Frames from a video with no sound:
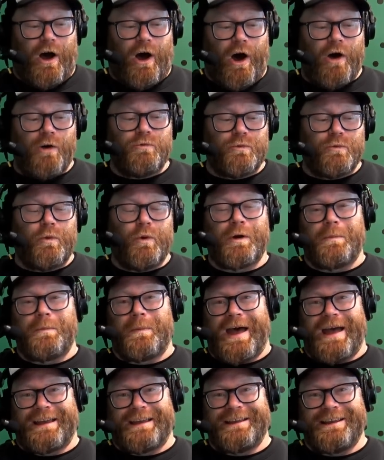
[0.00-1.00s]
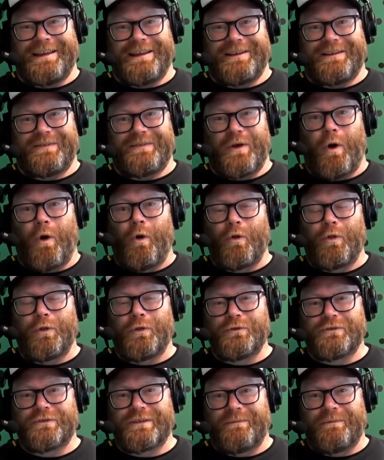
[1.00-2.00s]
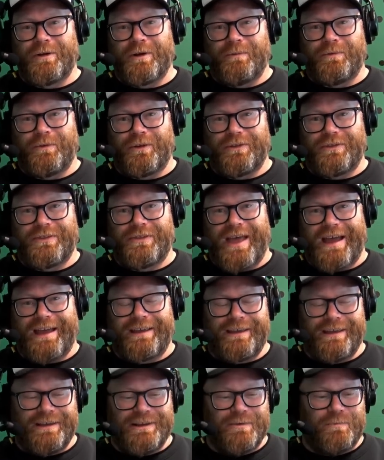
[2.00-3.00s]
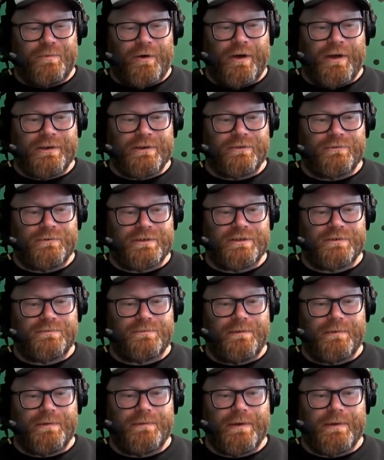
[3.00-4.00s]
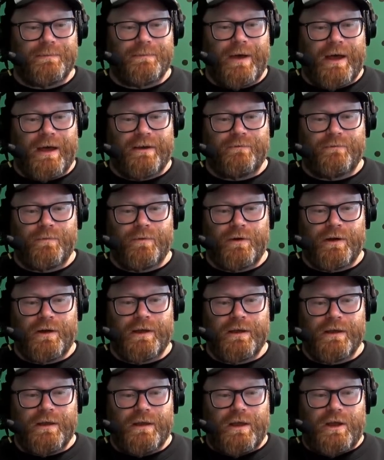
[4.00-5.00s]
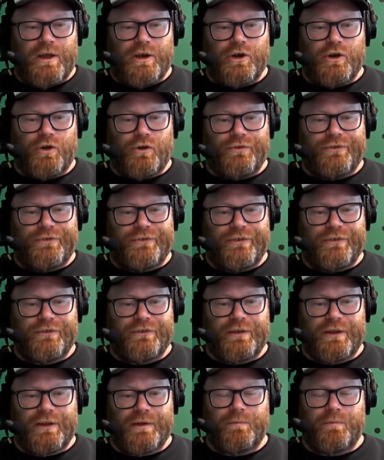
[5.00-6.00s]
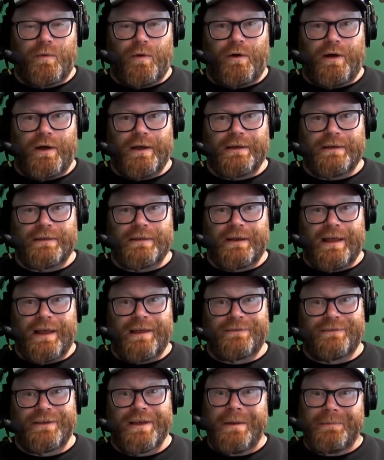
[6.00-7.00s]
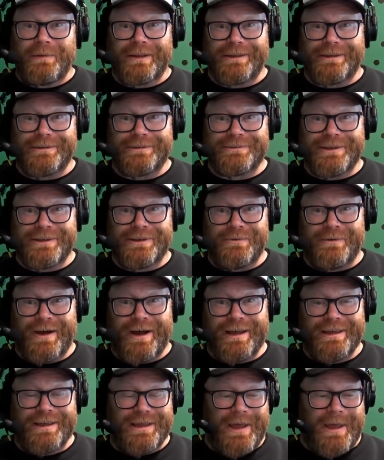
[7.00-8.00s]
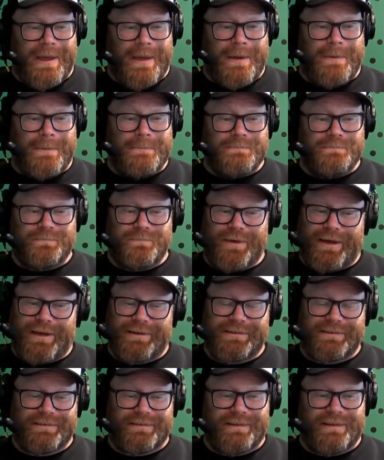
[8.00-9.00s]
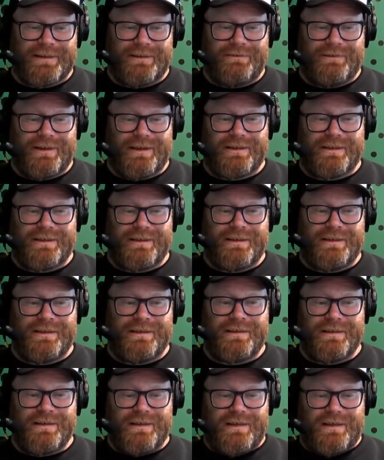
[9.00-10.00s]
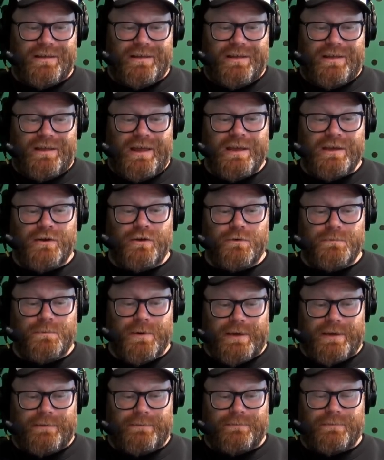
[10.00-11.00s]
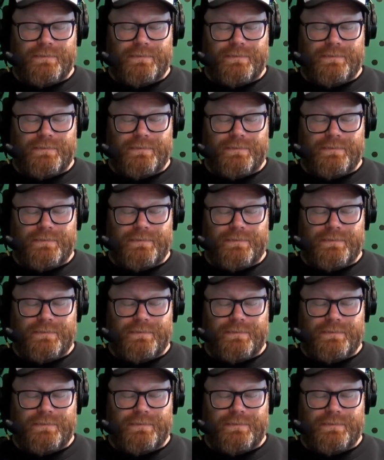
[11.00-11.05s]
would want to back it in. Hawthorn's someone I'm not that keen to buy into, which has probably been part of my non-Sicily buying in the last couple of years anyway. But anyway, he could be.